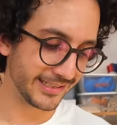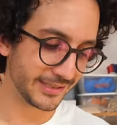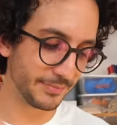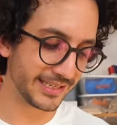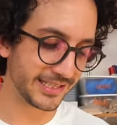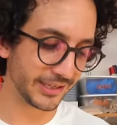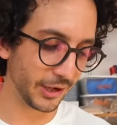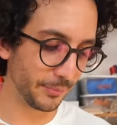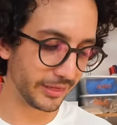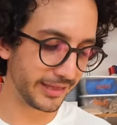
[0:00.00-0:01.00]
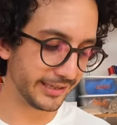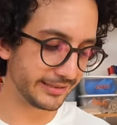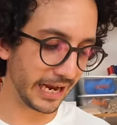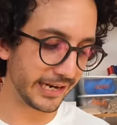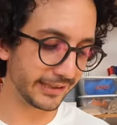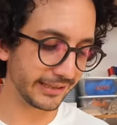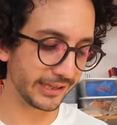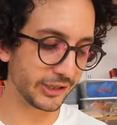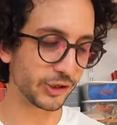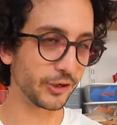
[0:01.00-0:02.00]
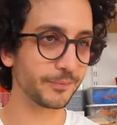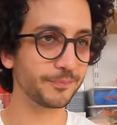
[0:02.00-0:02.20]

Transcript: is messing up with the Italian tradition.